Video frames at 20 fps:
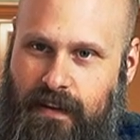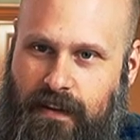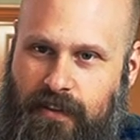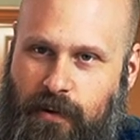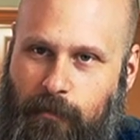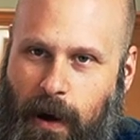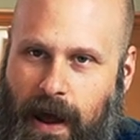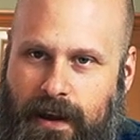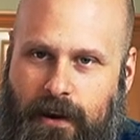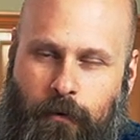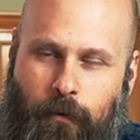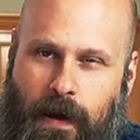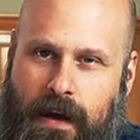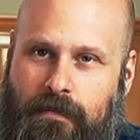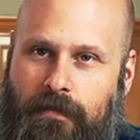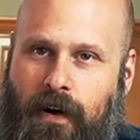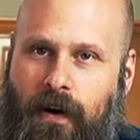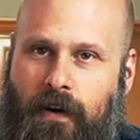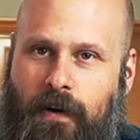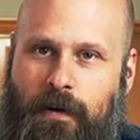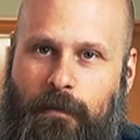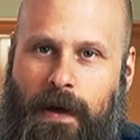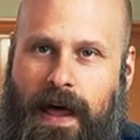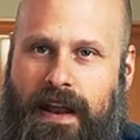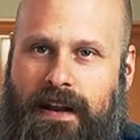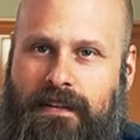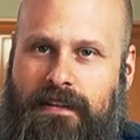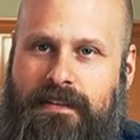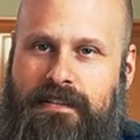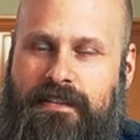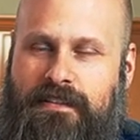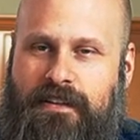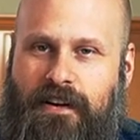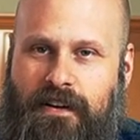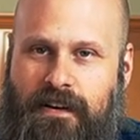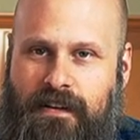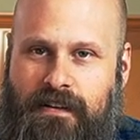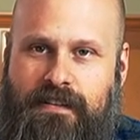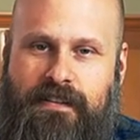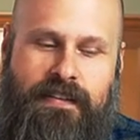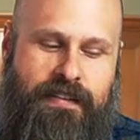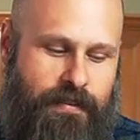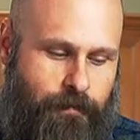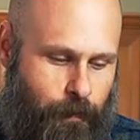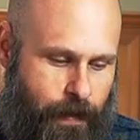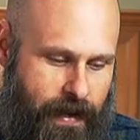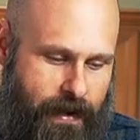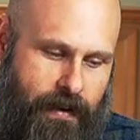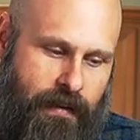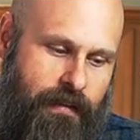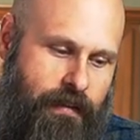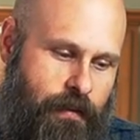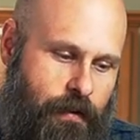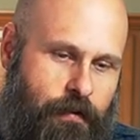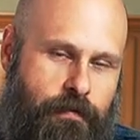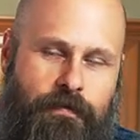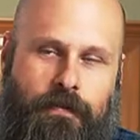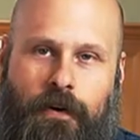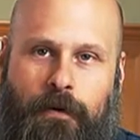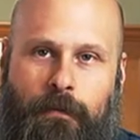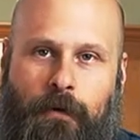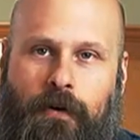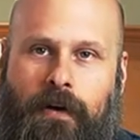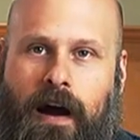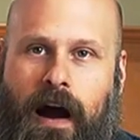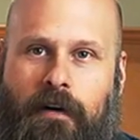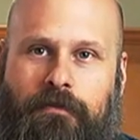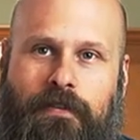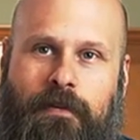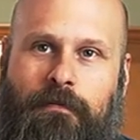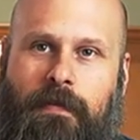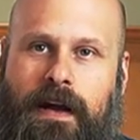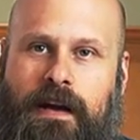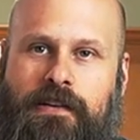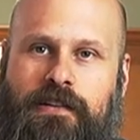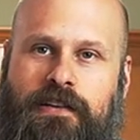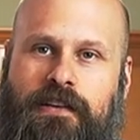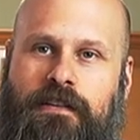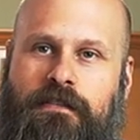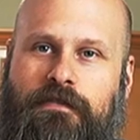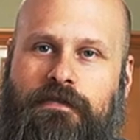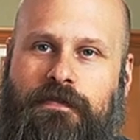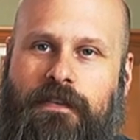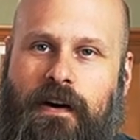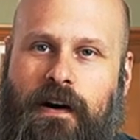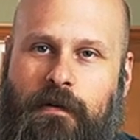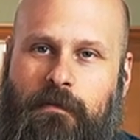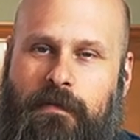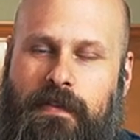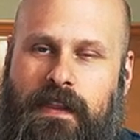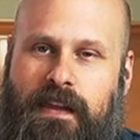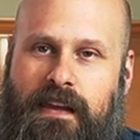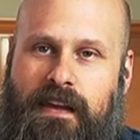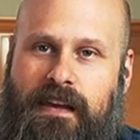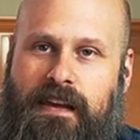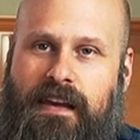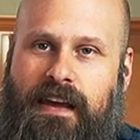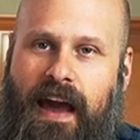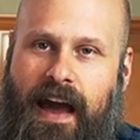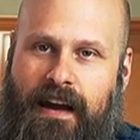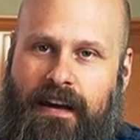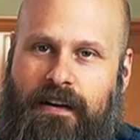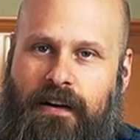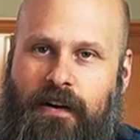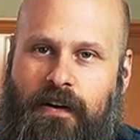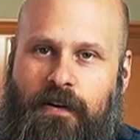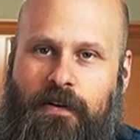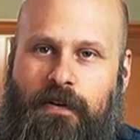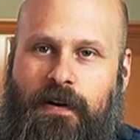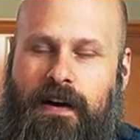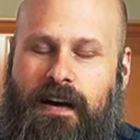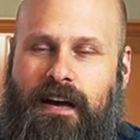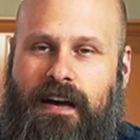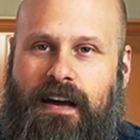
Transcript: The microwave automatically starts. We get a little verbal confirmation from the Echo.